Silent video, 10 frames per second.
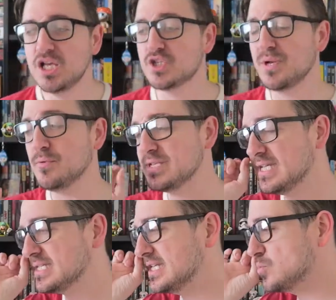So in
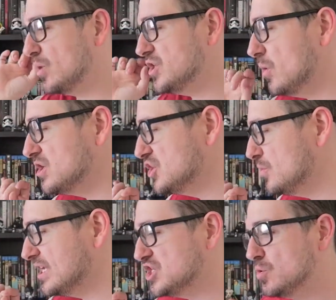Resistance, what you are
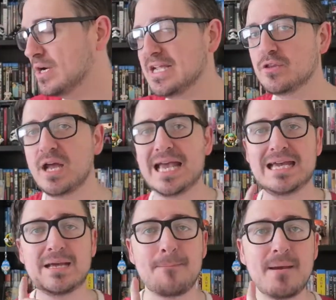doing is you are either
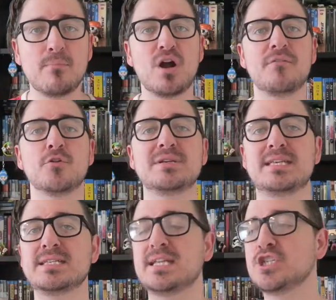a member of the
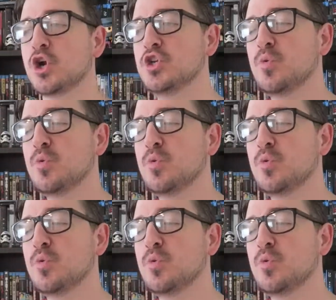Resistance or